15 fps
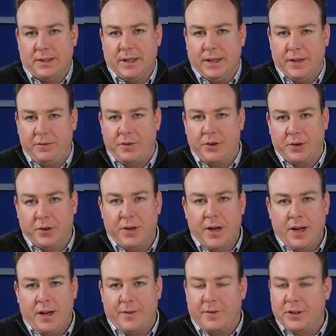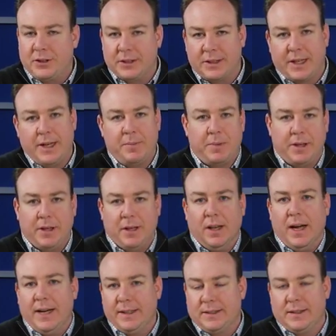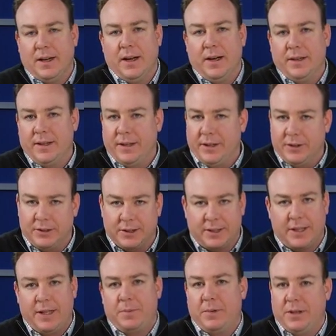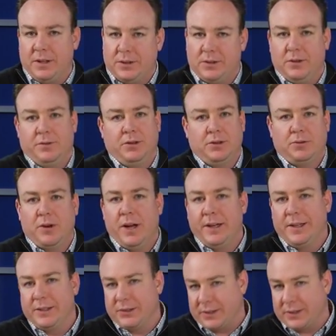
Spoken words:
And if you're just keeping the lights on and you're just keeping the servers running,